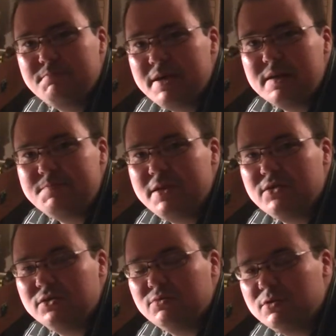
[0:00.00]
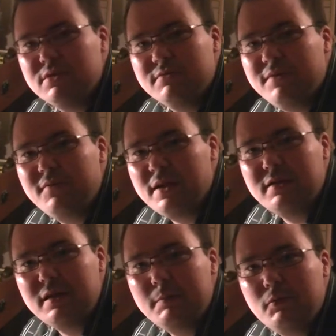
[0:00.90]
biggest pictures were the
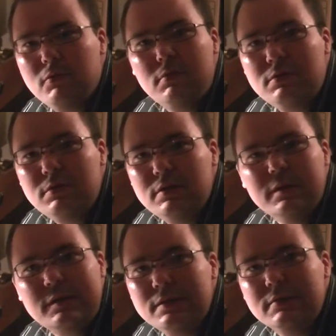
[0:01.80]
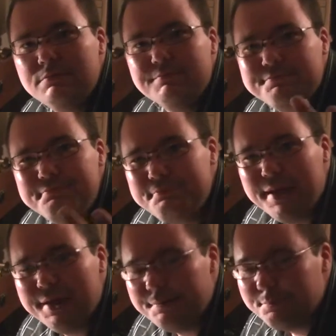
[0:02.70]
reflecting pool, and, yeah.